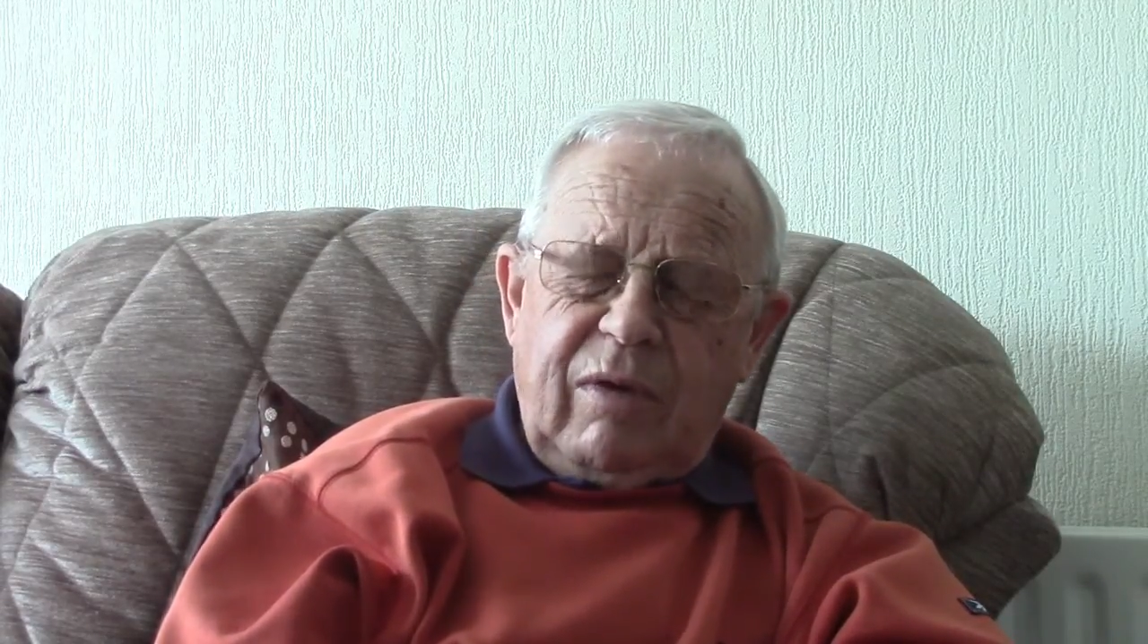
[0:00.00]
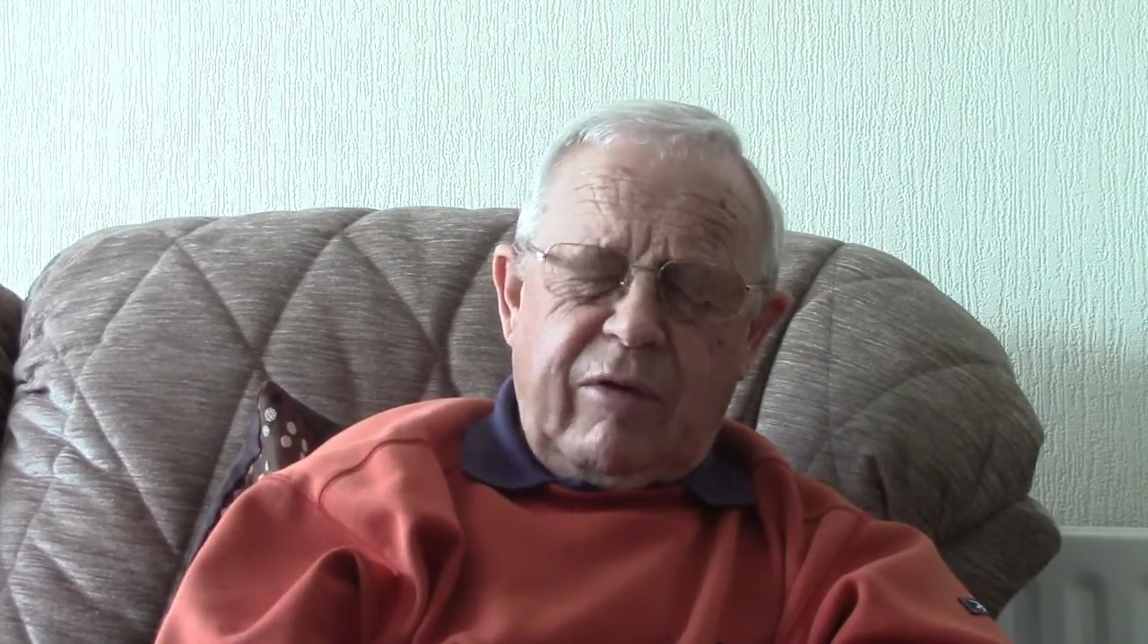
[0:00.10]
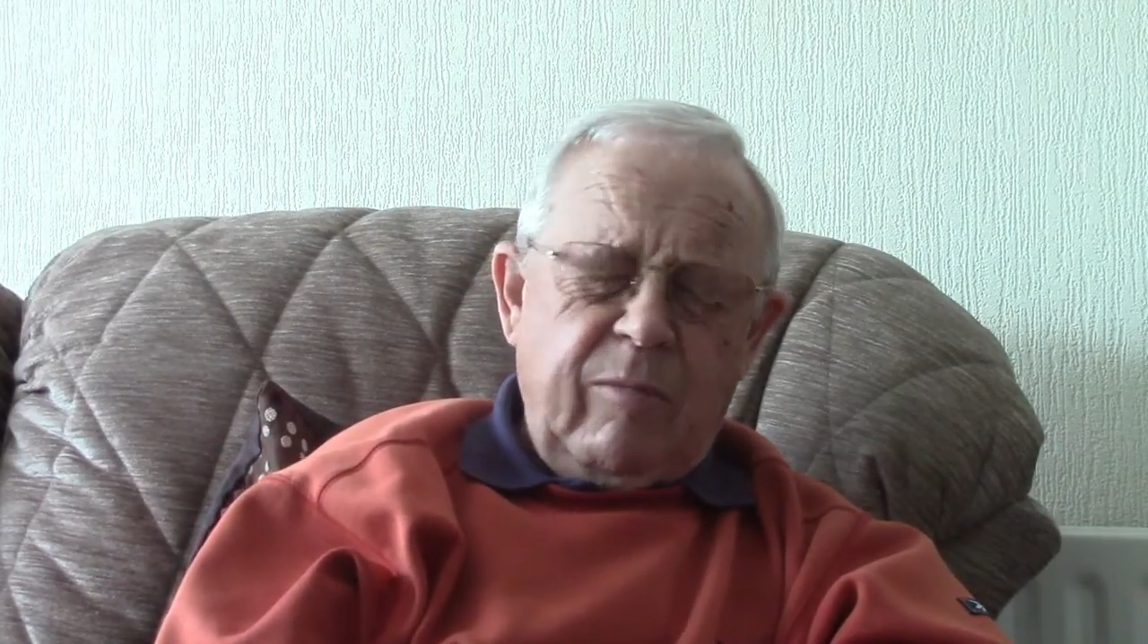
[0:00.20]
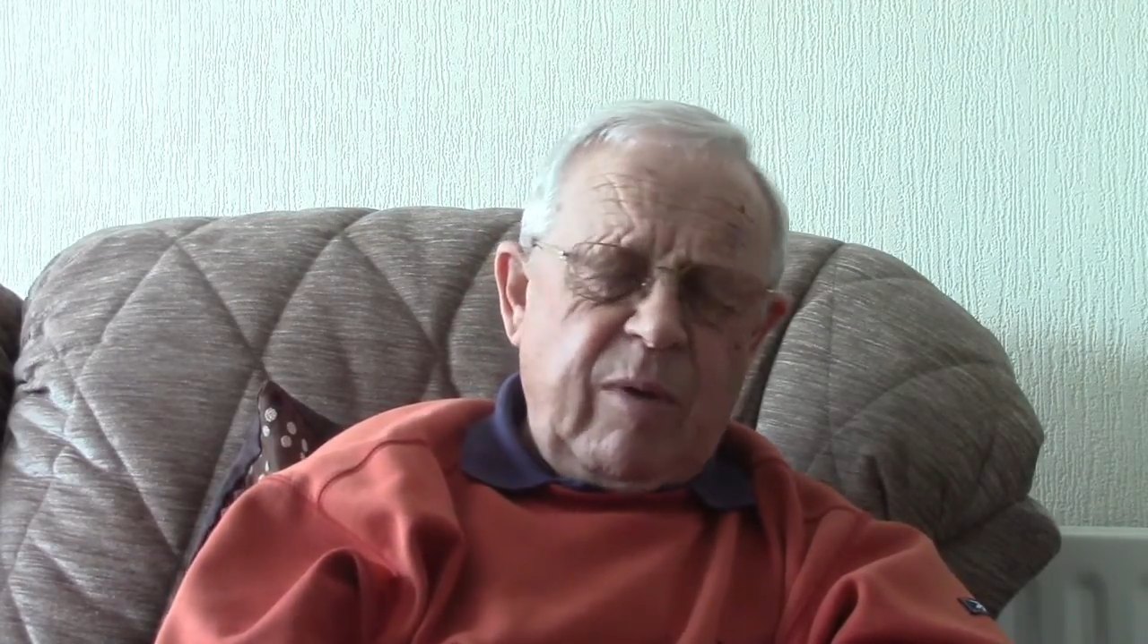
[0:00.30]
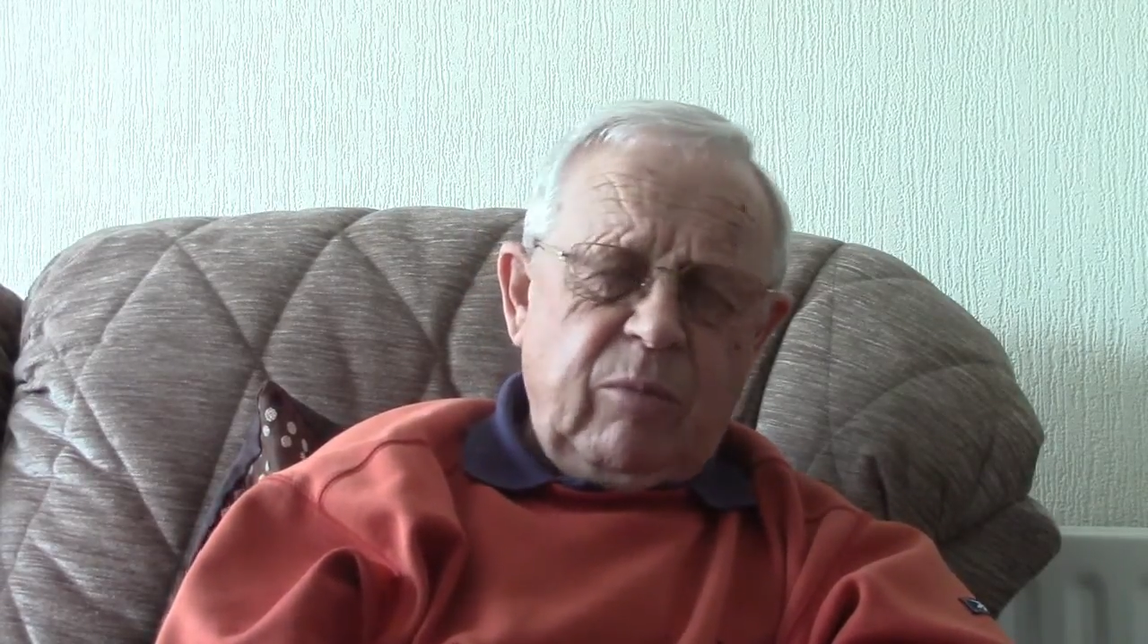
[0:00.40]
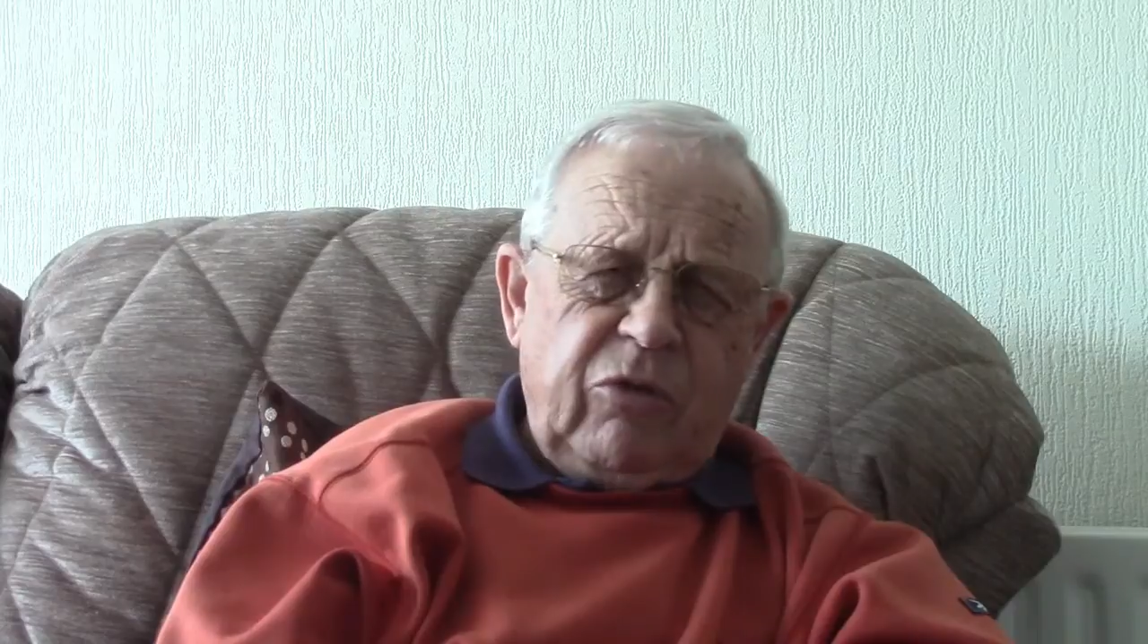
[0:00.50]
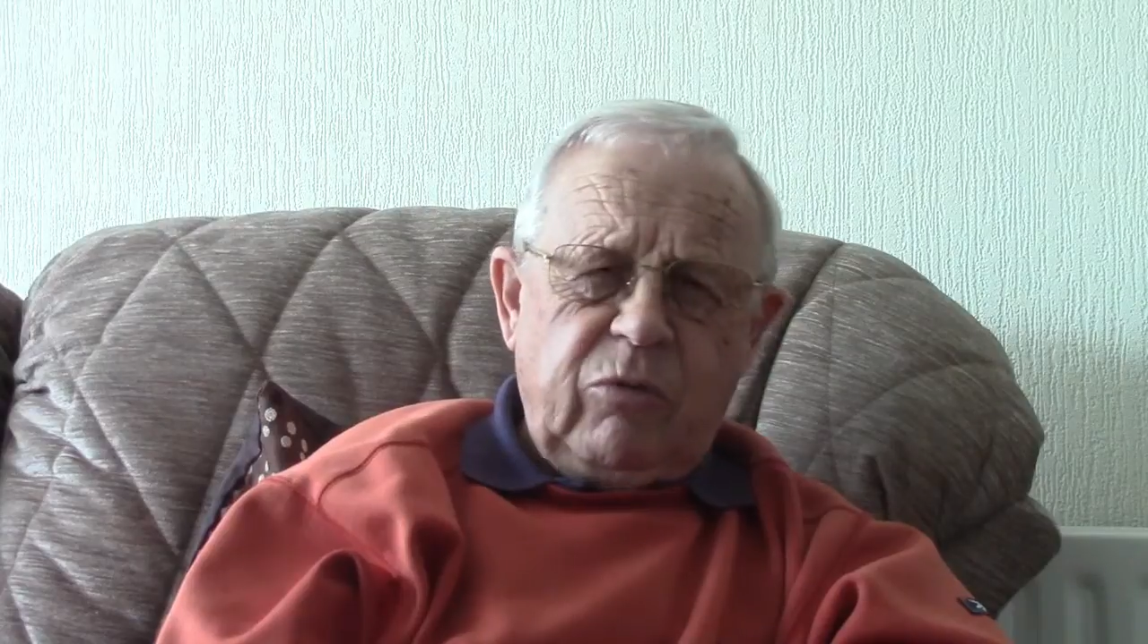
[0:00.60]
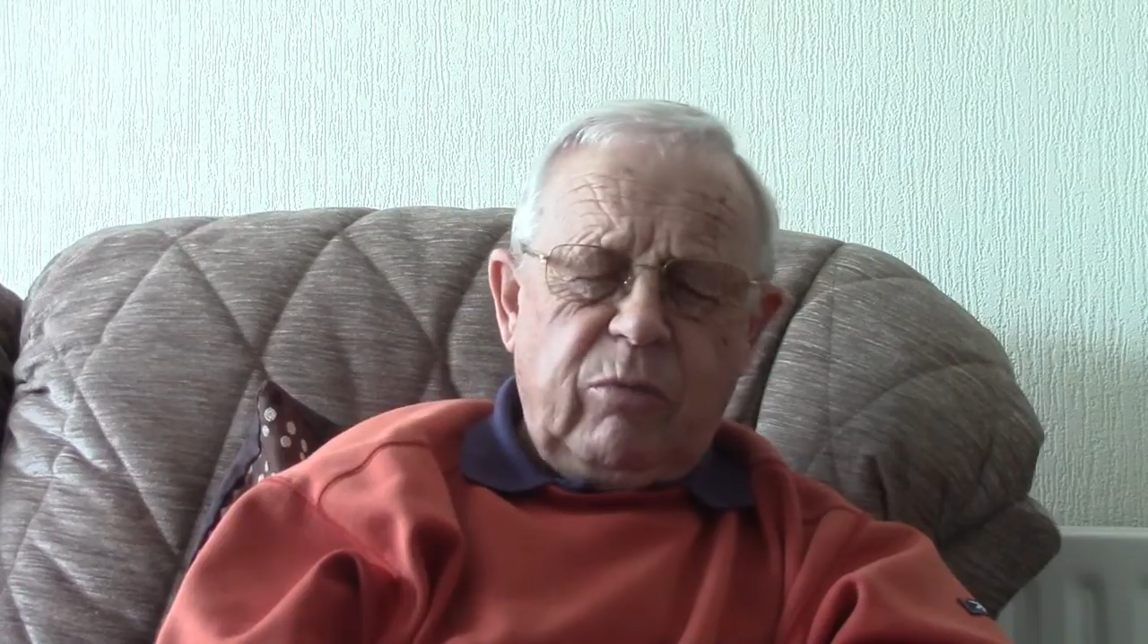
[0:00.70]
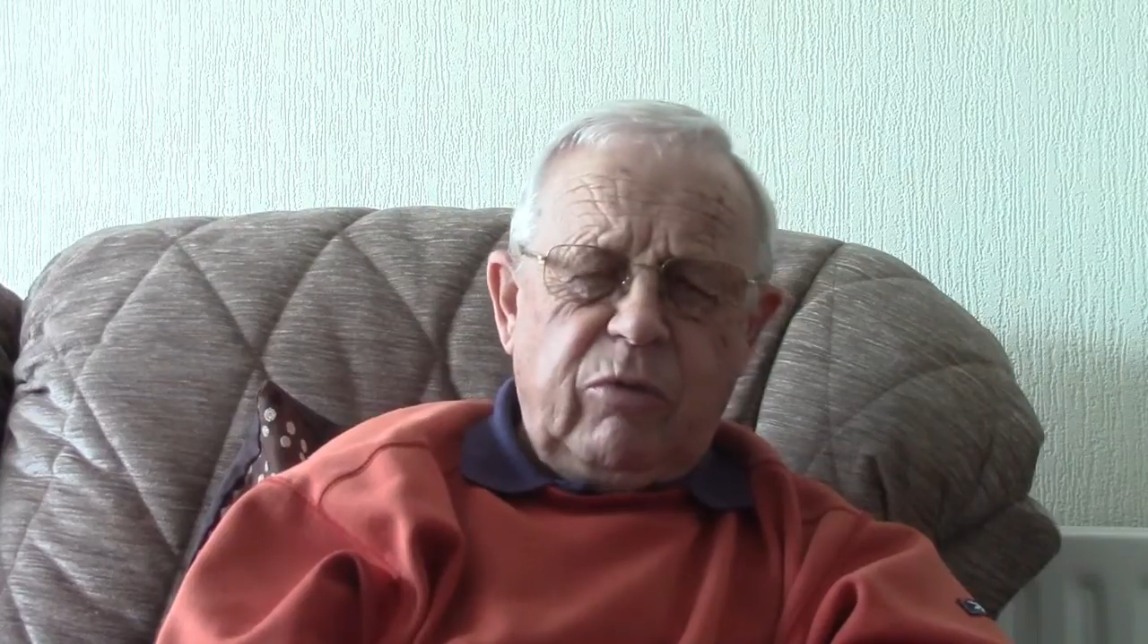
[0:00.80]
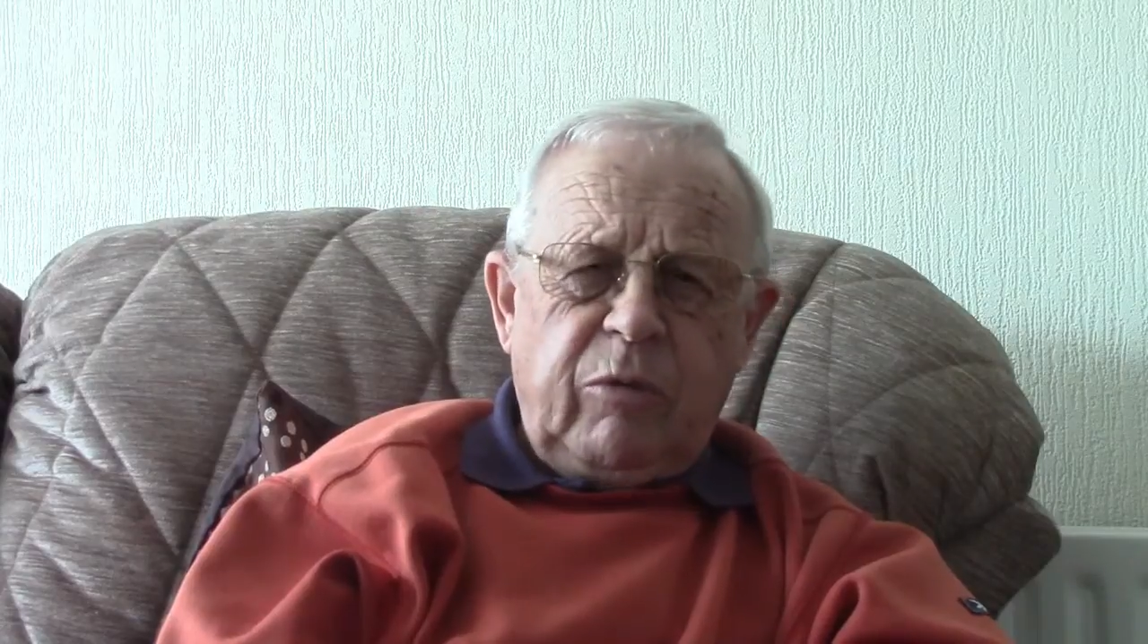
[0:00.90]
I remember
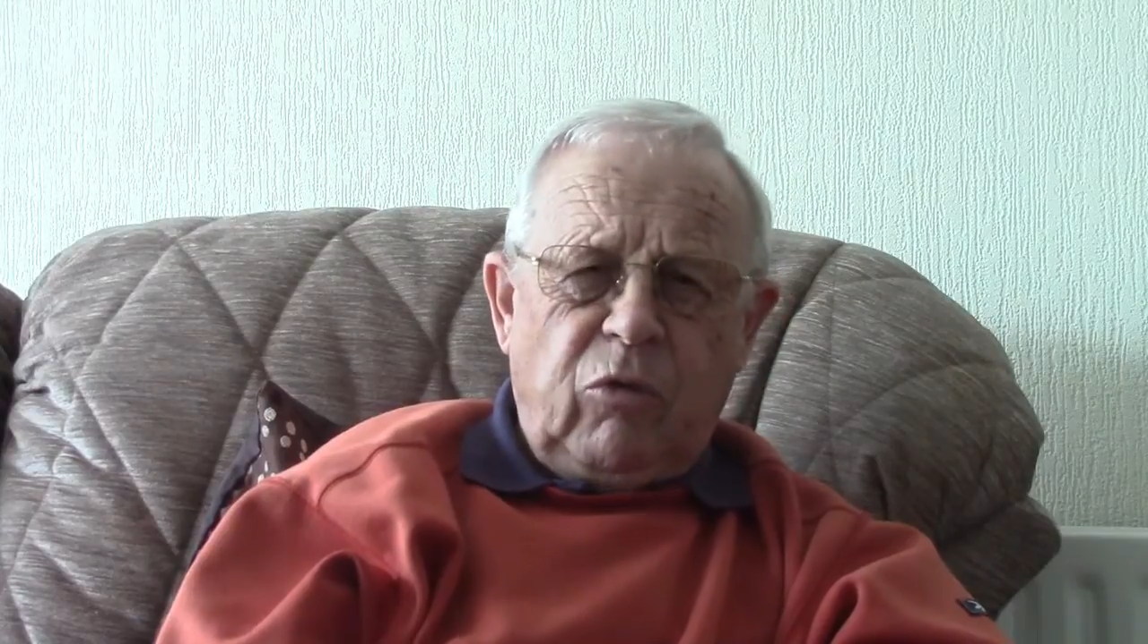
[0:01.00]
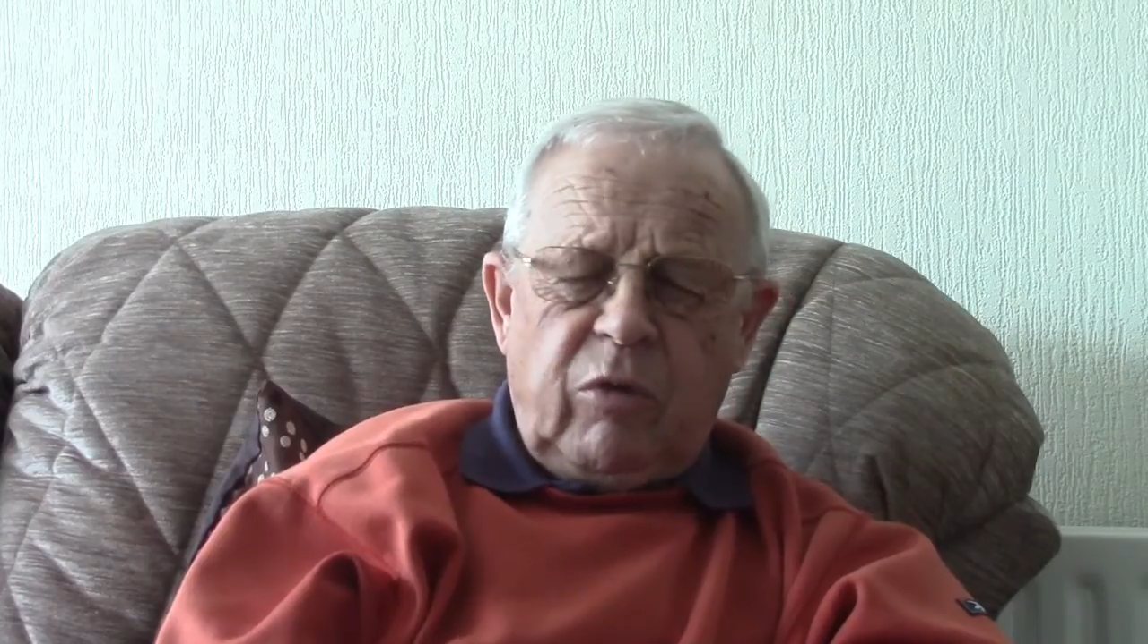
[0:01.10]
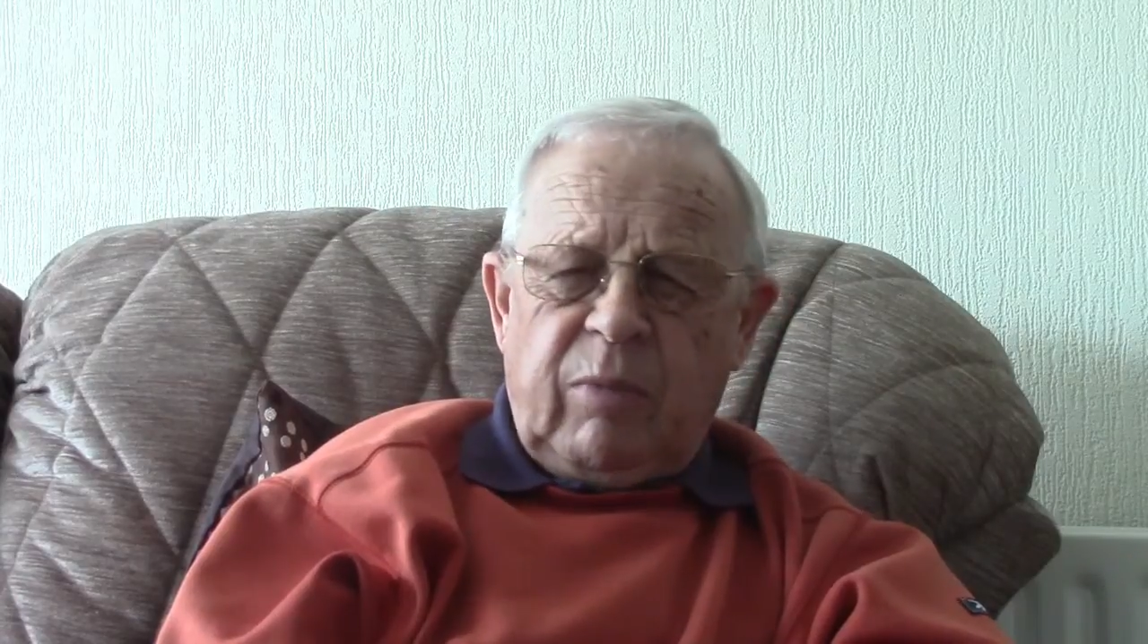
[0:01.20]
some of the other